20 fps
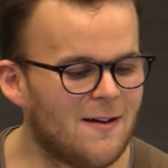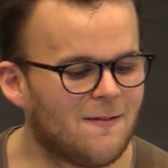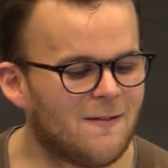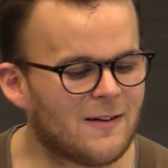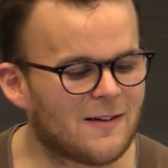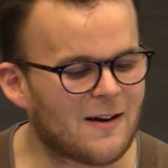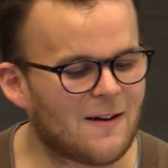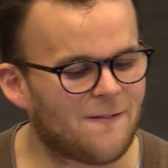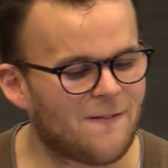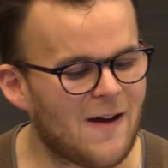
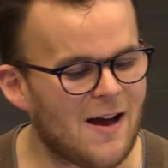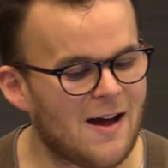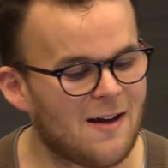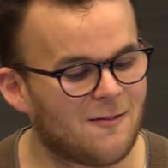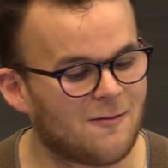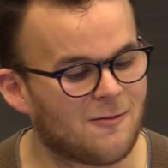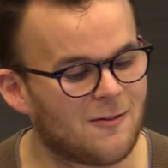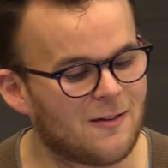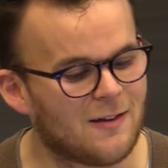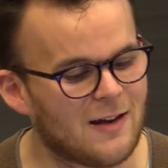which I
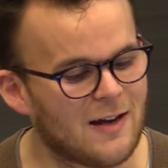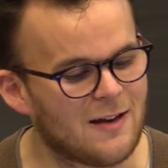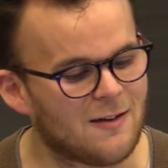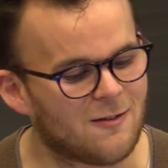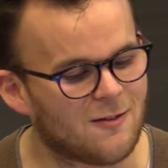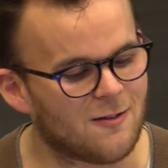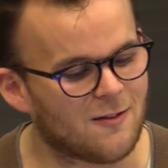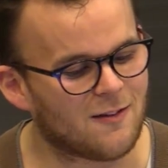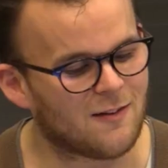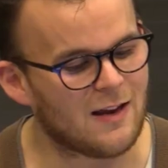found really
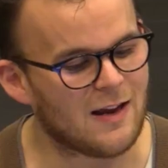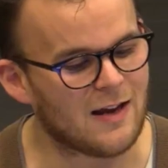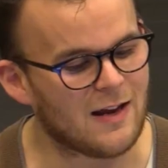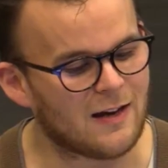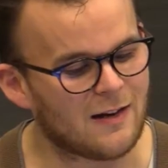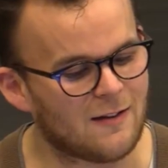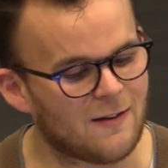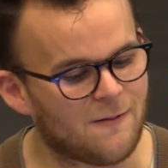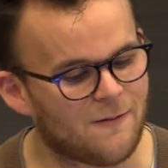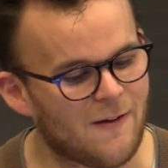
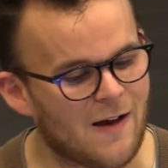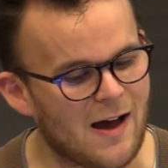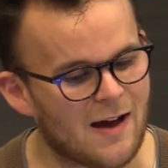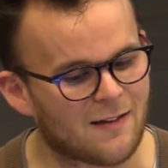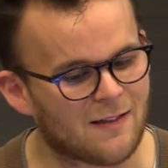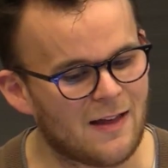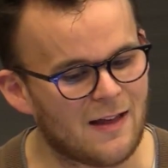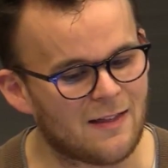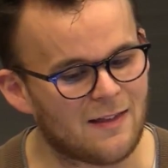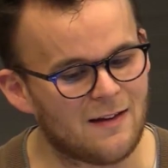interesting in the
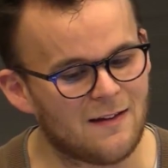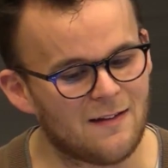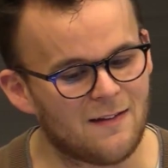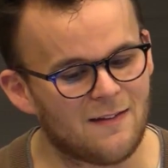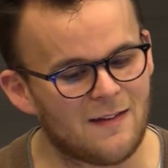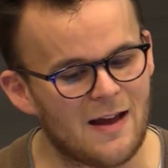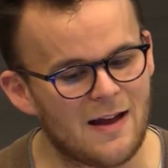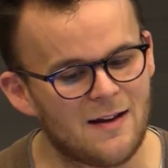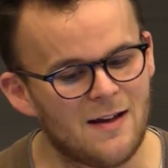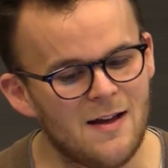fact that they just
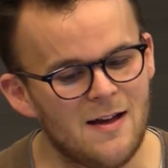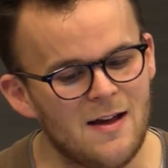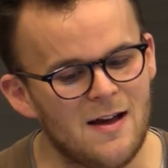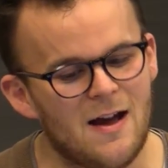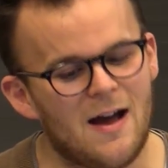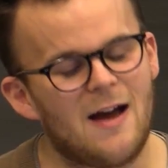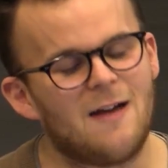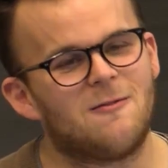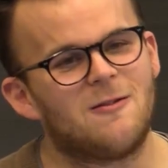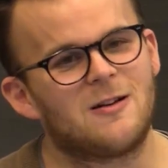said,
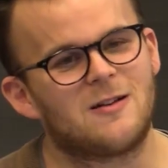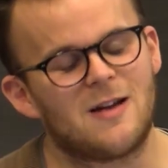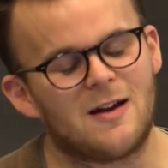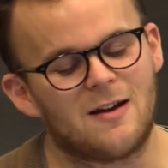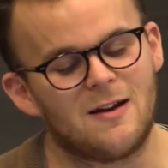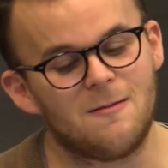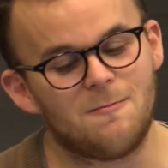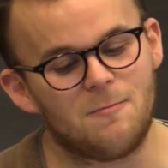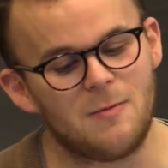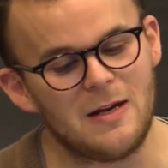I wish I
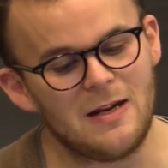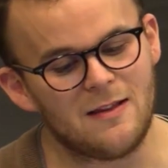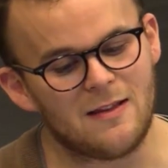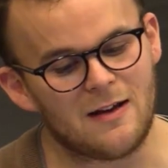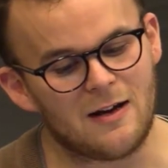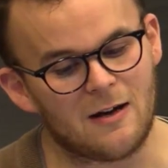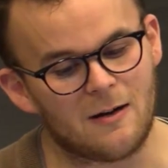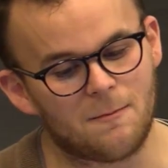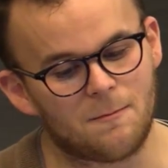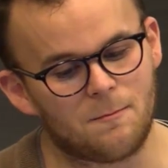could be
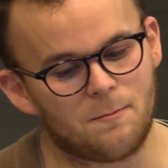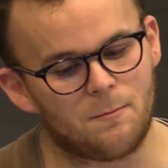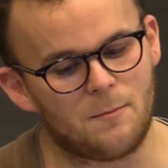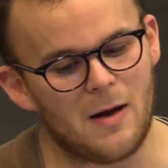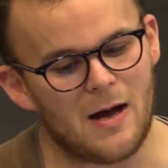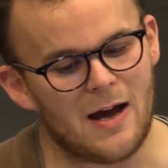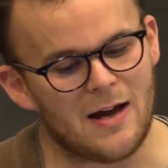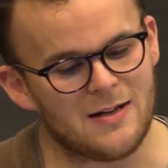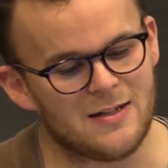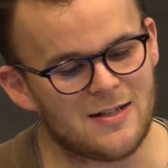there,
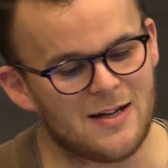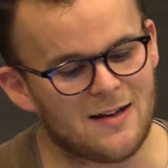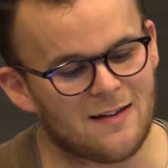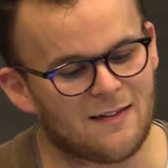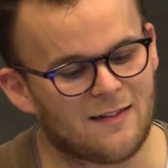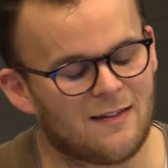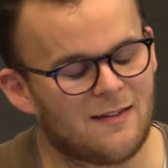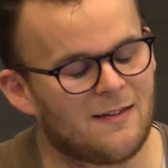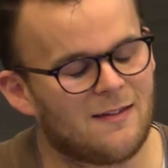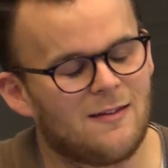but I
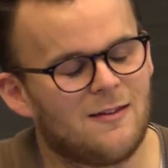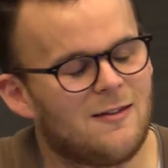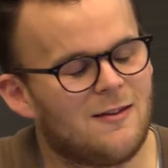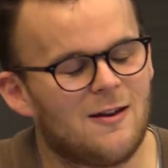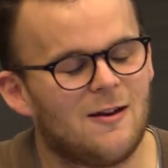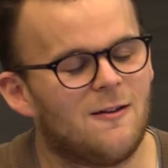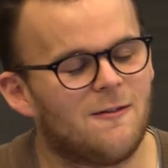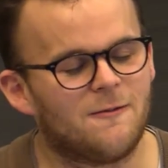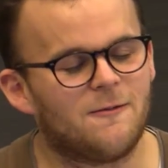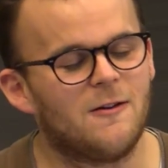just
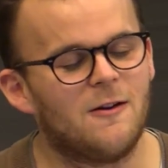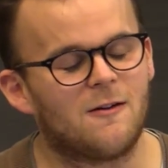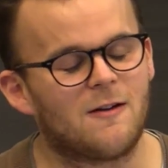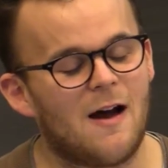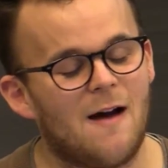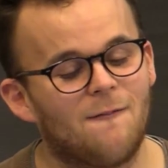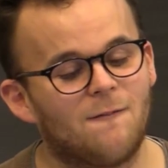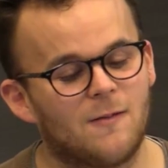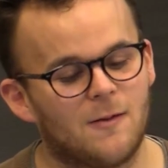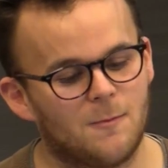don't feel
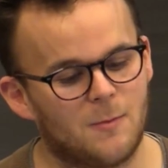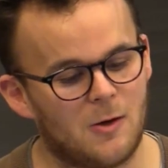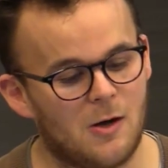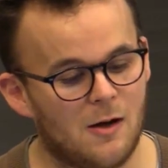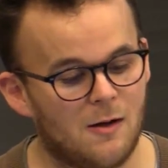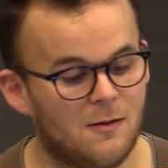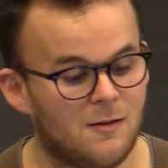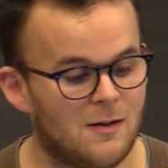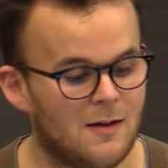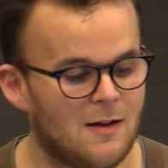
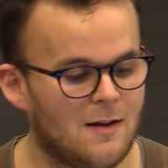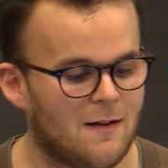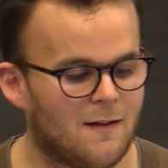comfortable.